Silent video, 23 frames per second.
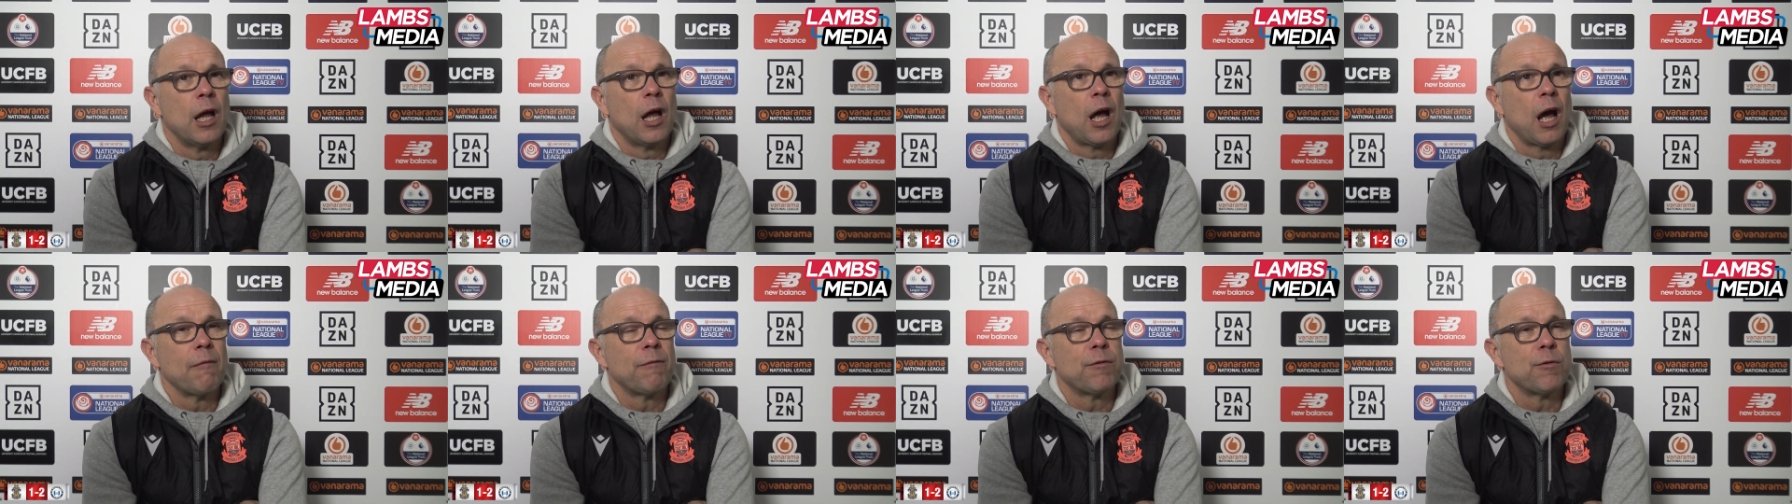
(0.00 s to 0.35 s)

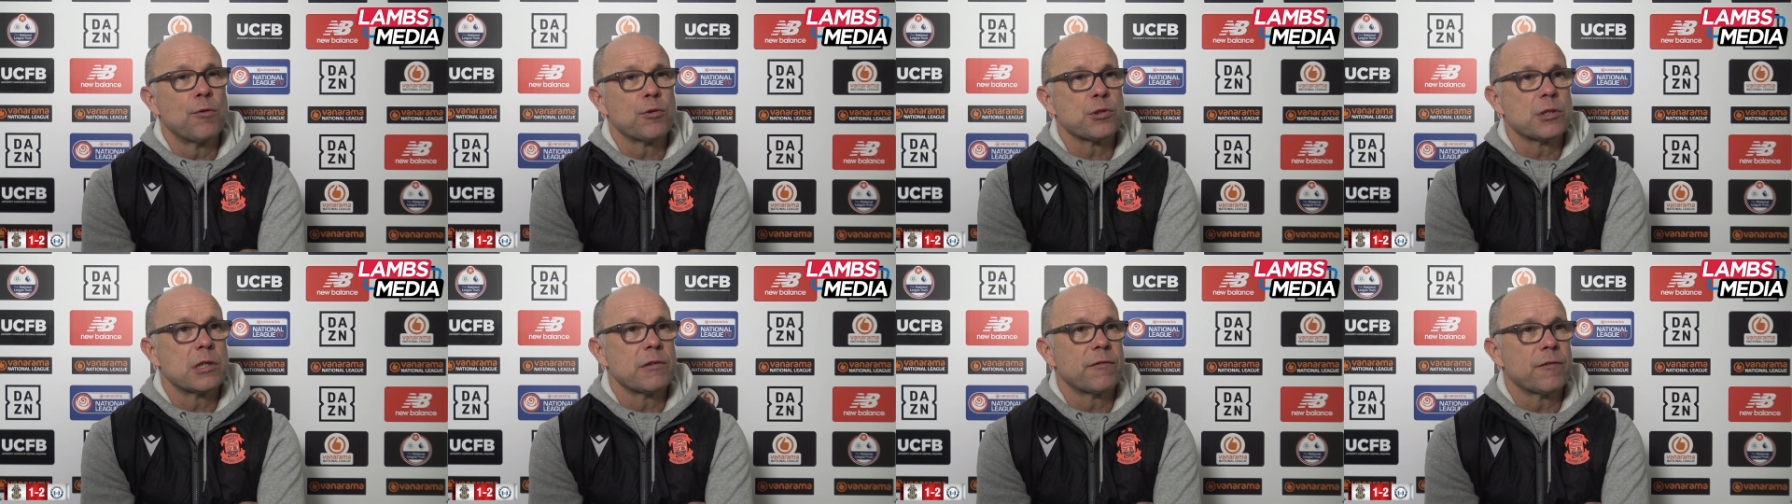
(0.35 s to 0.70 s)

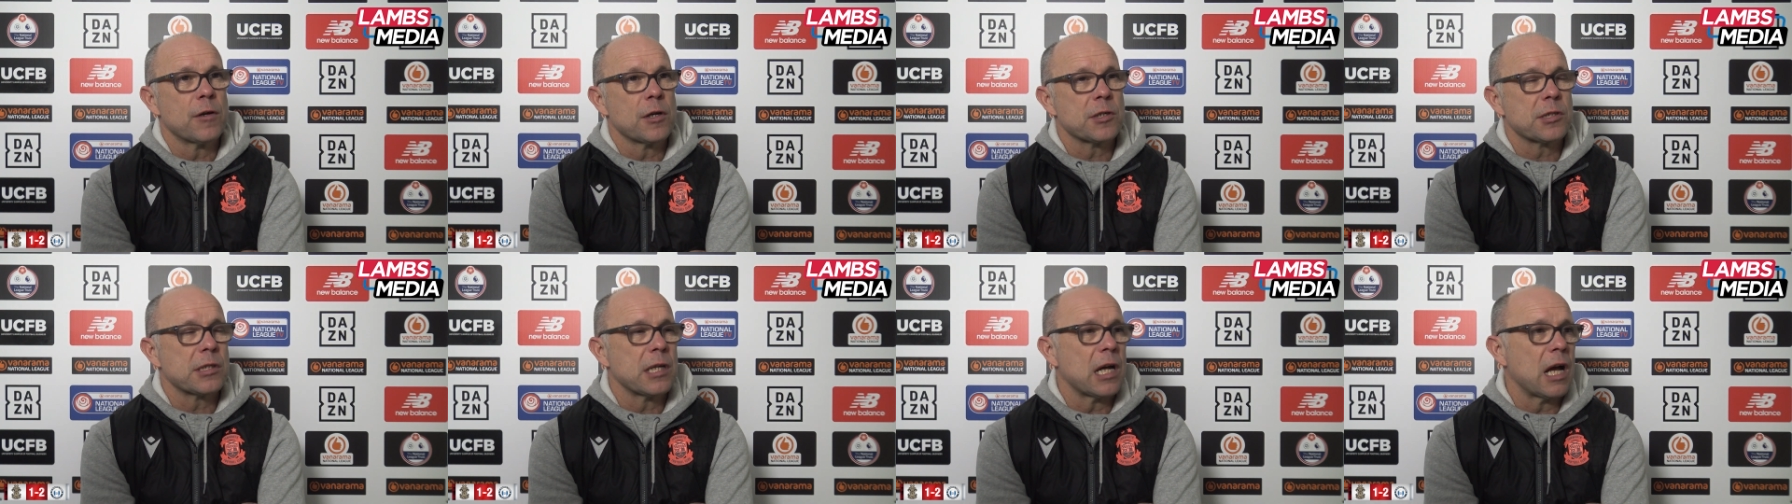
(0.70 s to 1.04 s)
unfortunately
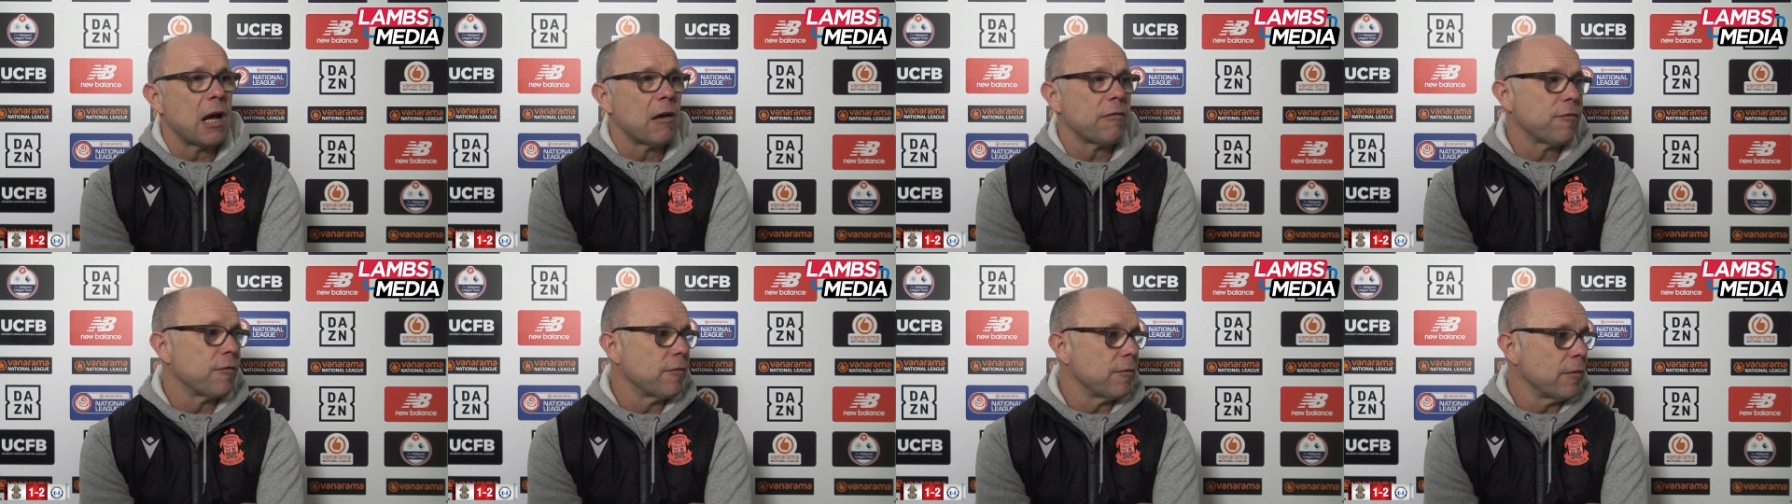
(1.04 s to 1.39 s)
first
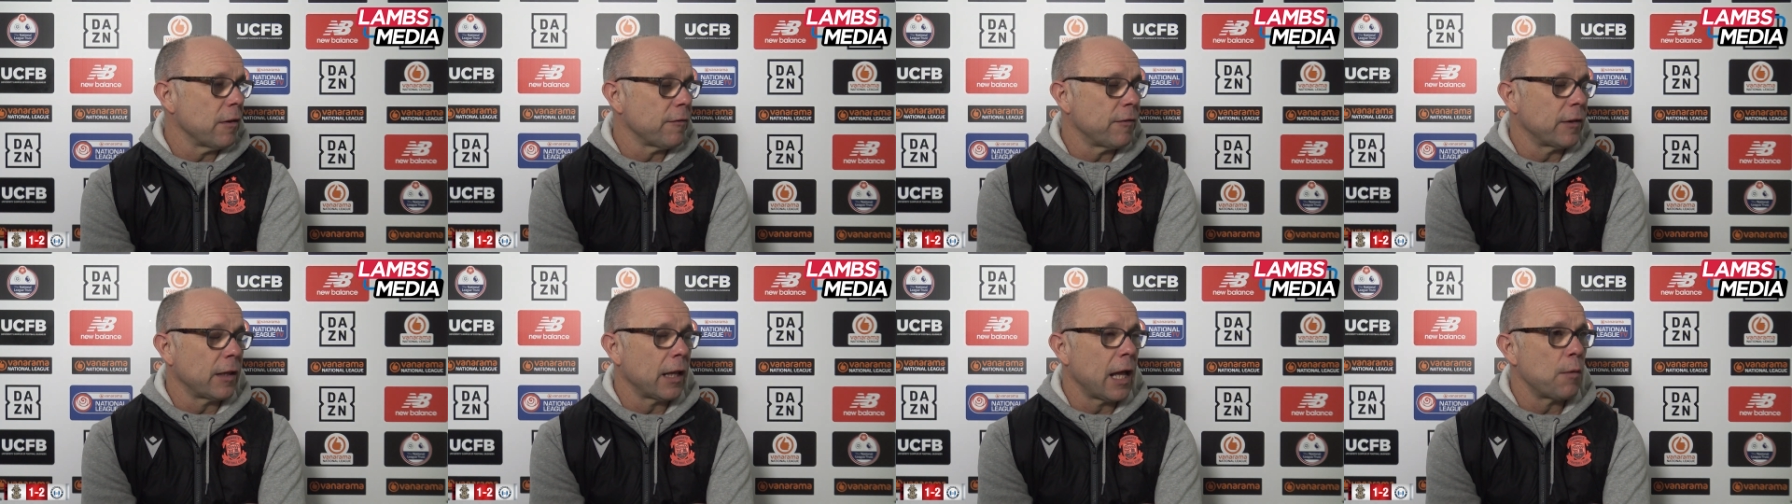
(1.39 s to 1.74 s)
half
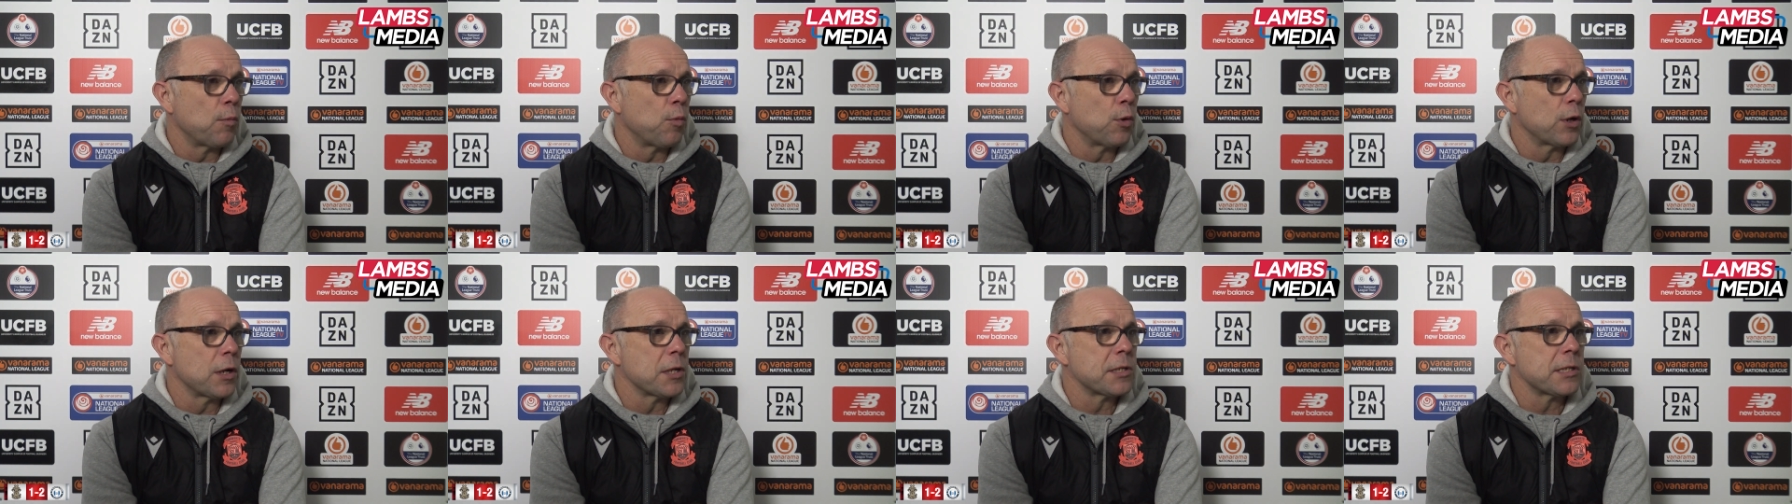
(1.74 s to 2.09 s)
I think they
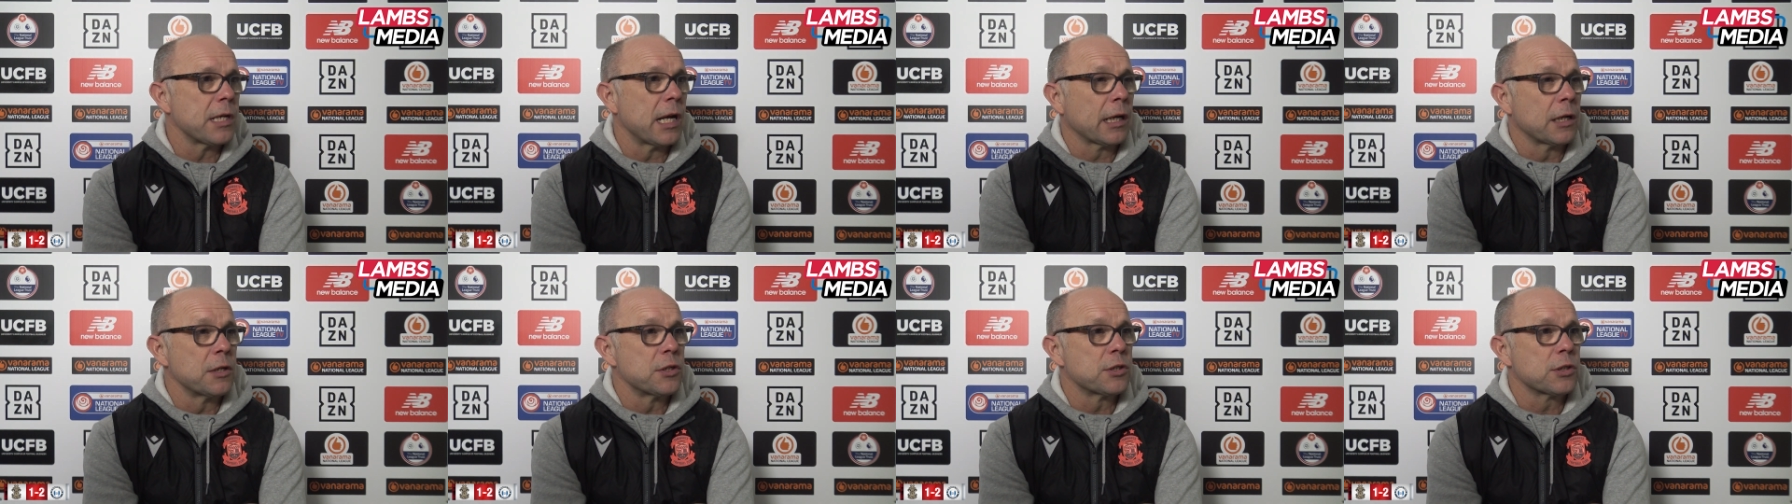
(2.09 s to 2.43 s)
had one
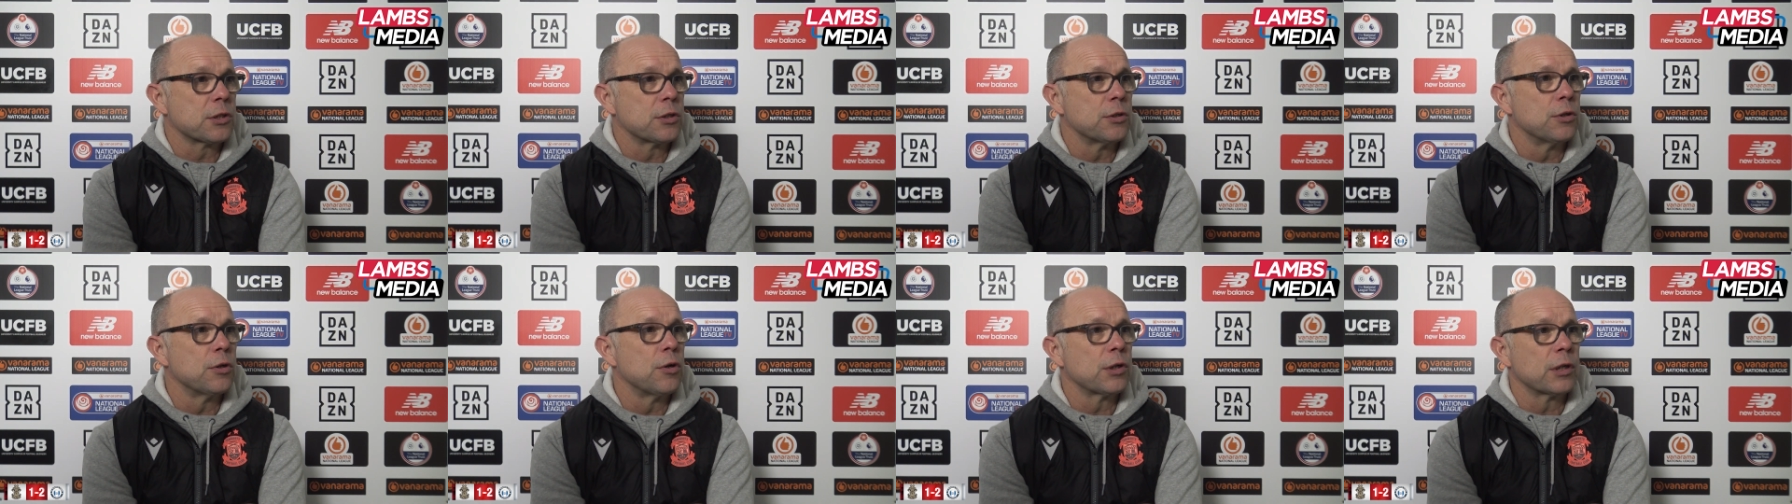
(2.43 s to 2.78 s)
attack and
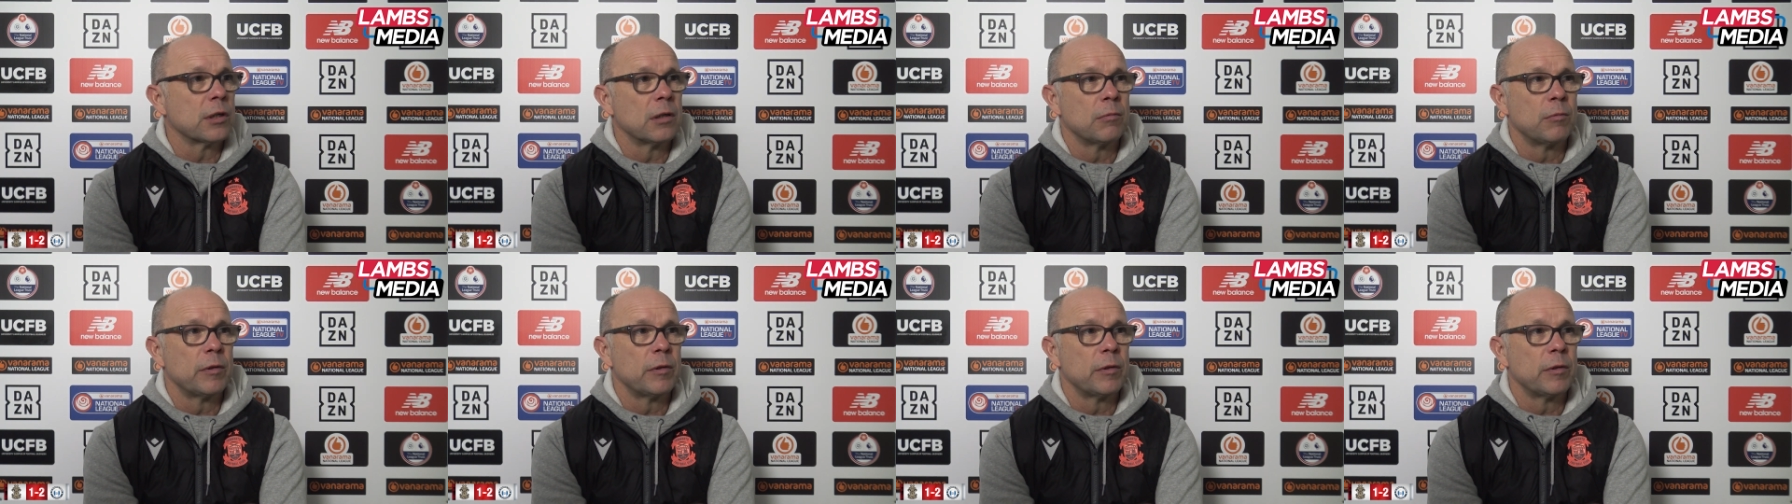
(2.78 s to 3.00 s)
scored,